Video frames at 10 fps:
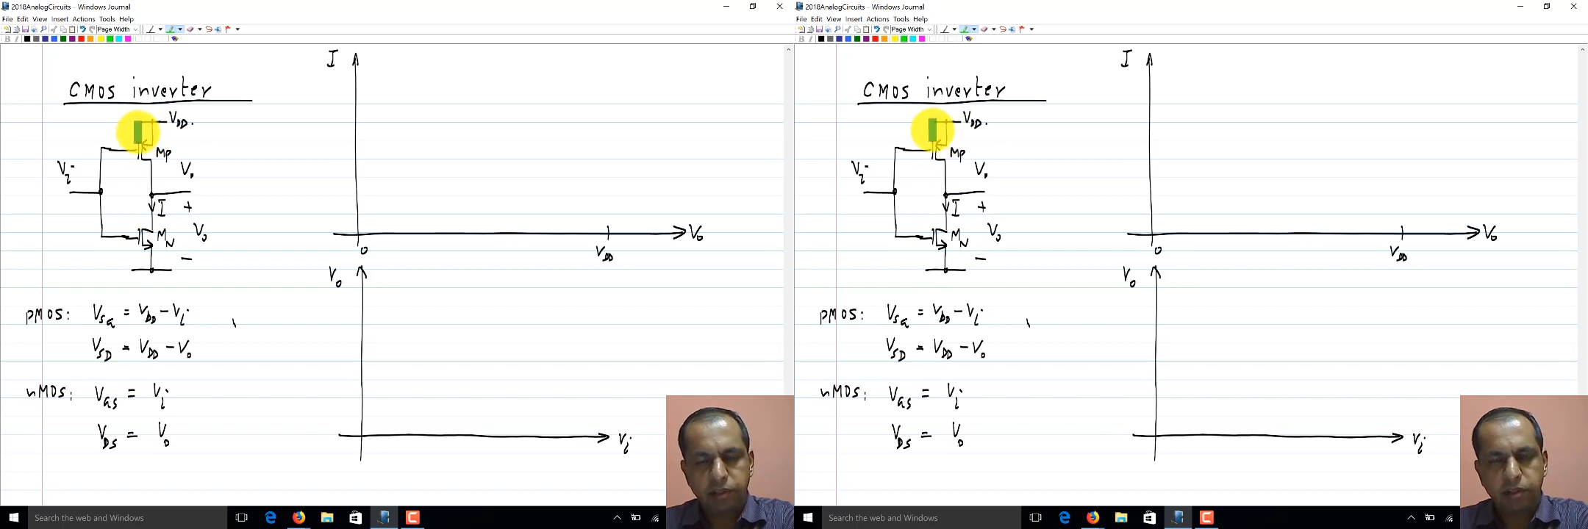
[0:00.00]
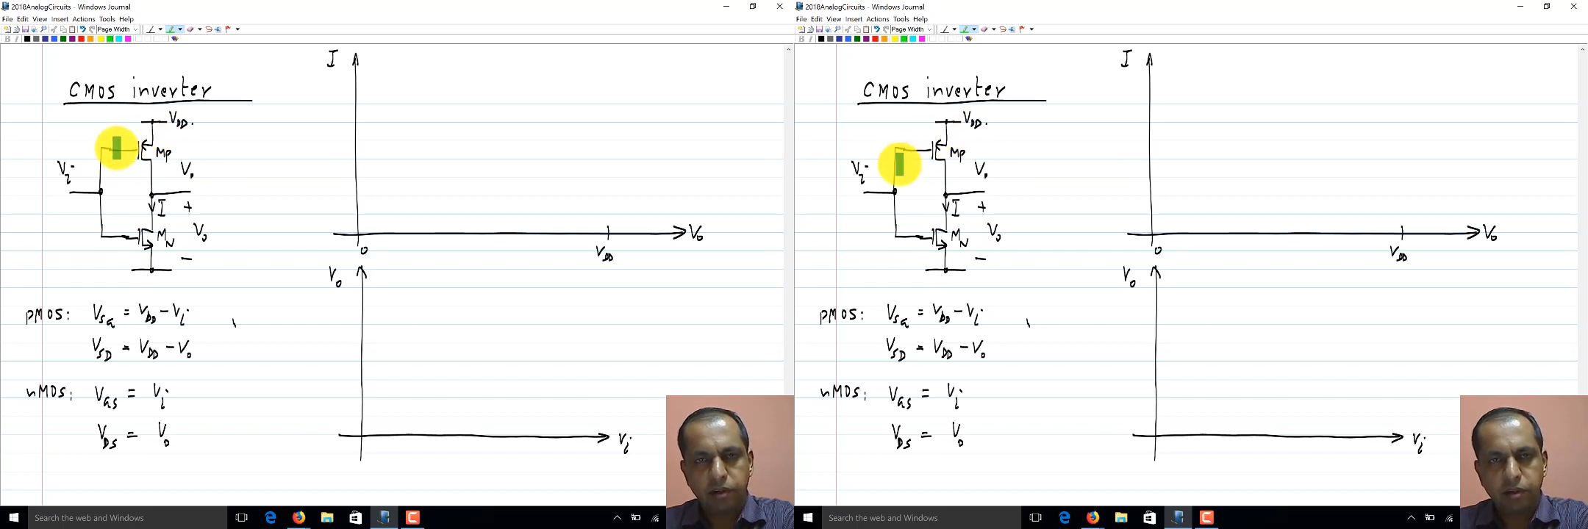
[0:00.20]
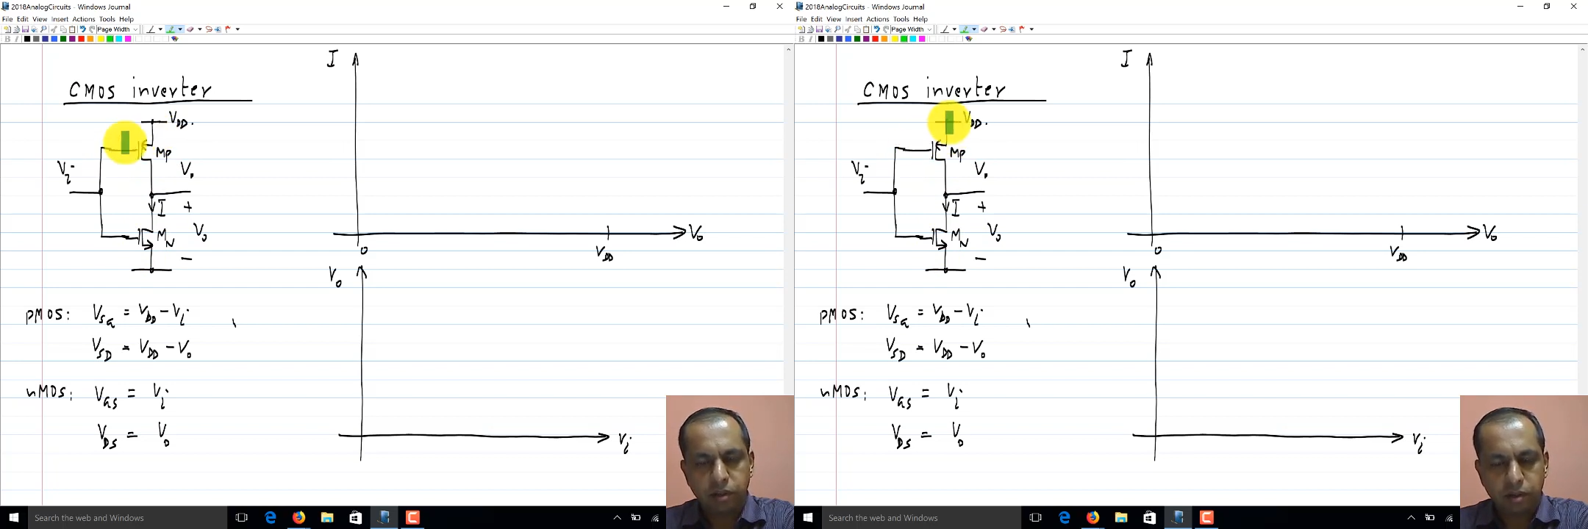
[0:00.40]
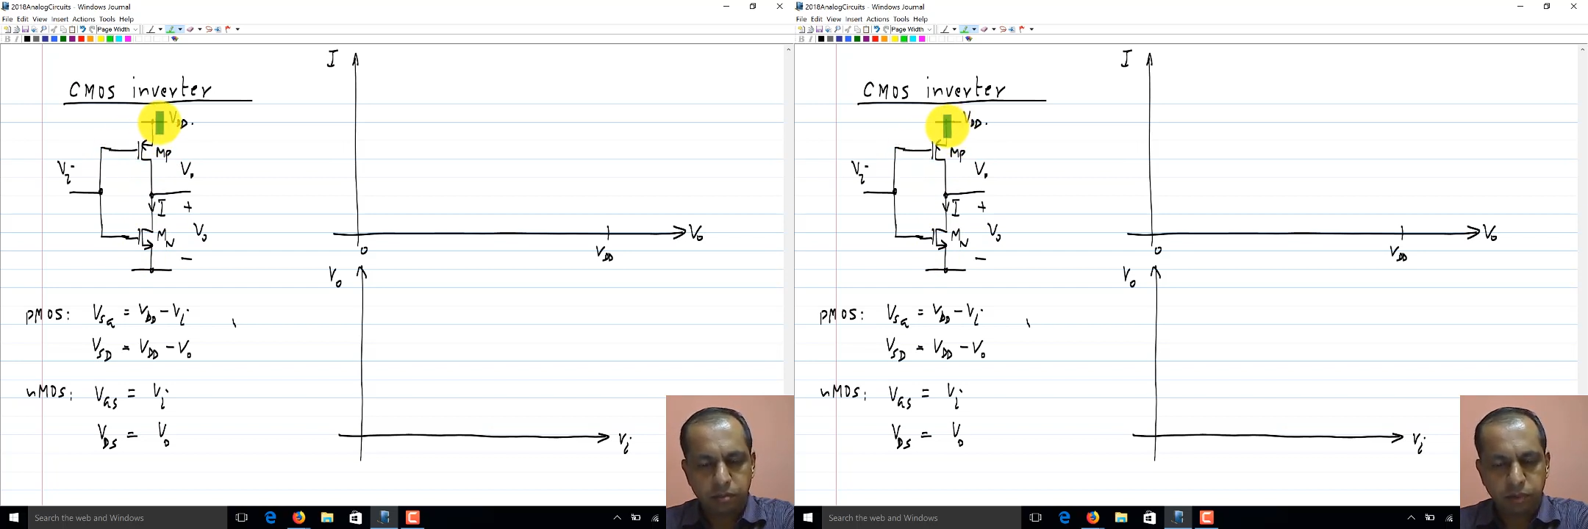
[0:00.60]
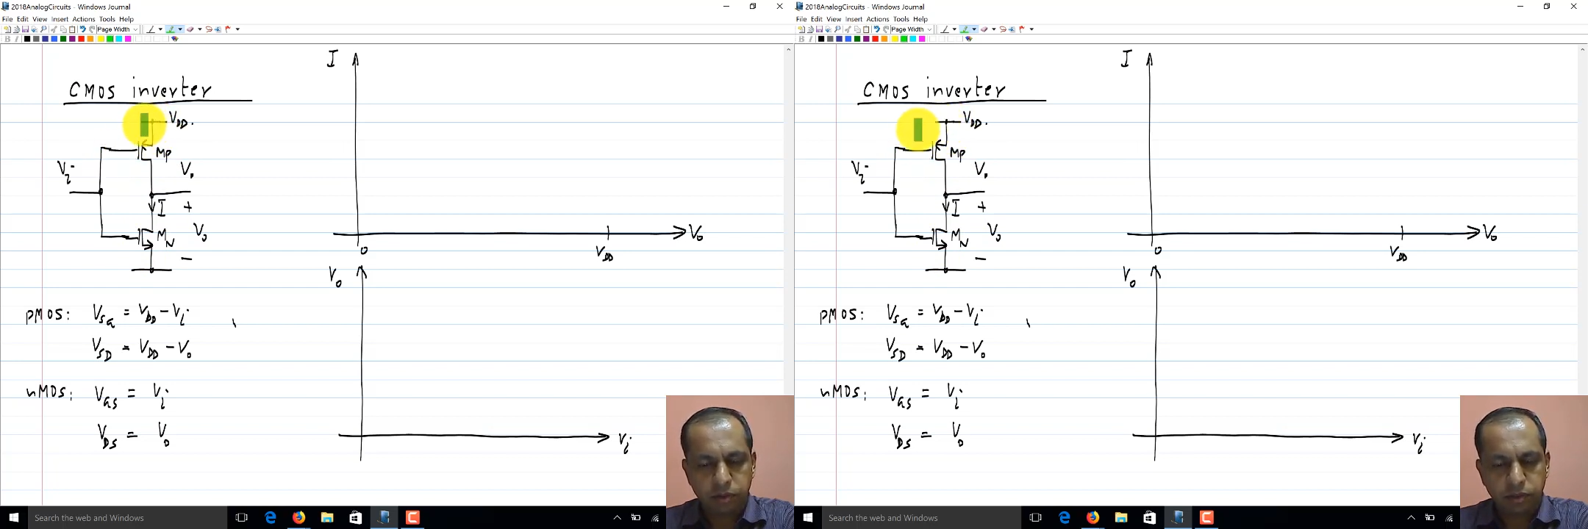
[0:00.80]
turned on
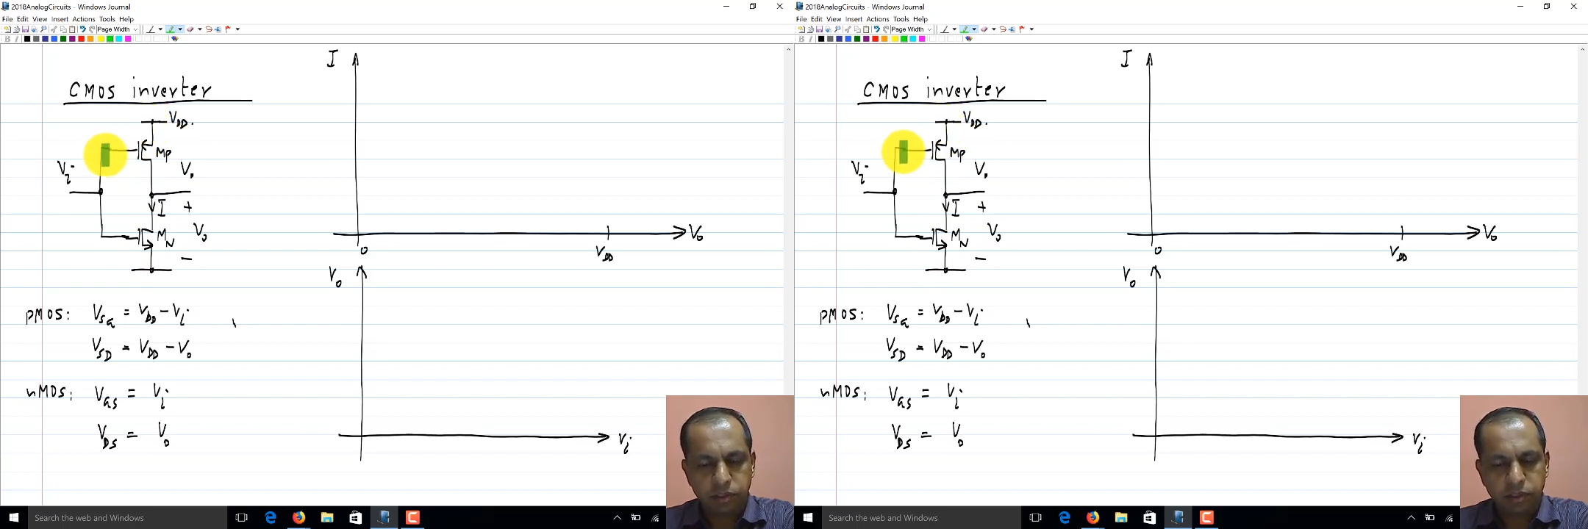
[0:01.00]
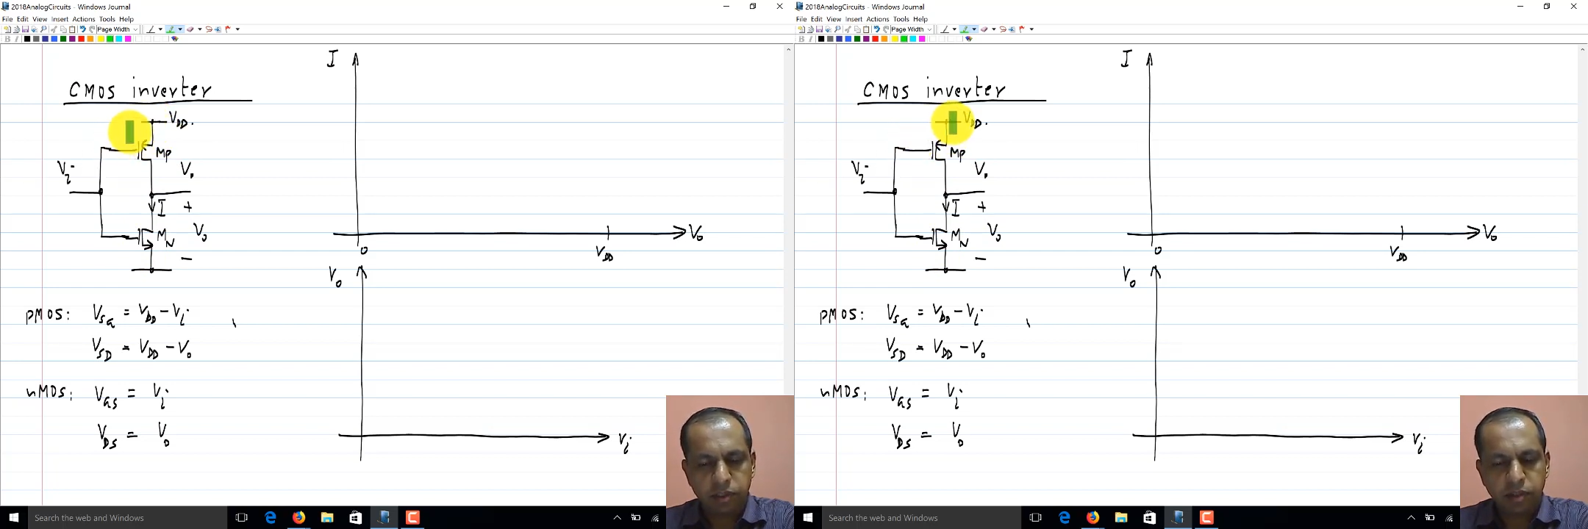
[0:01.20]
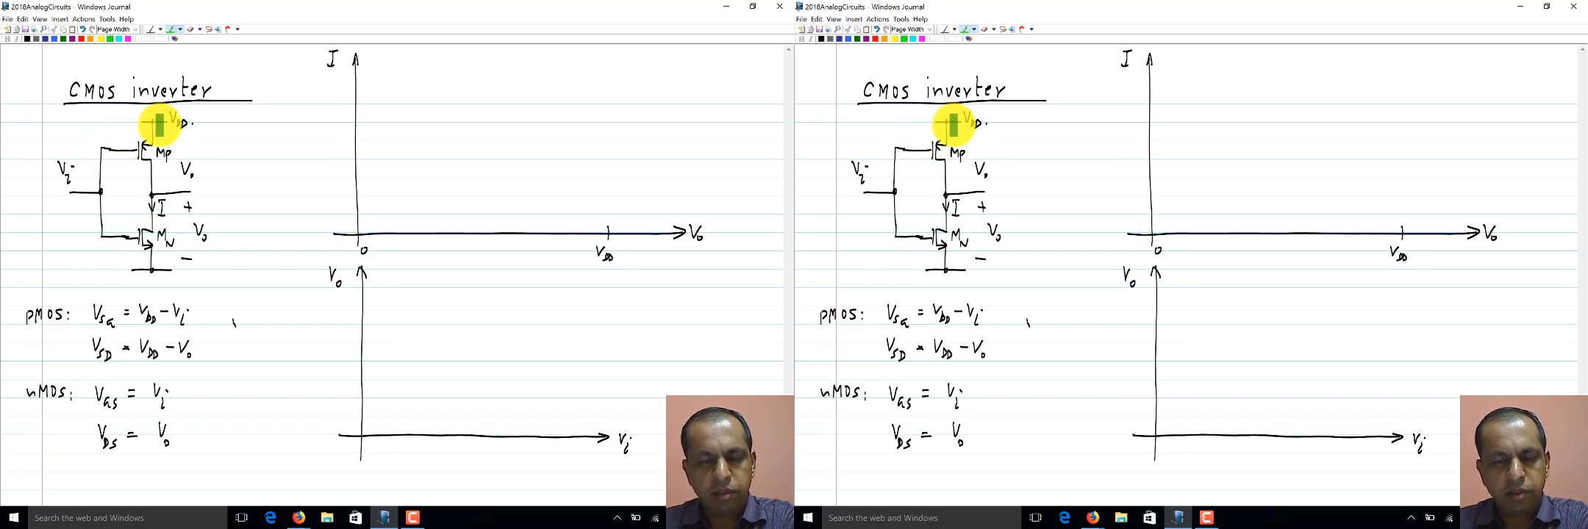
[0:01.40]
because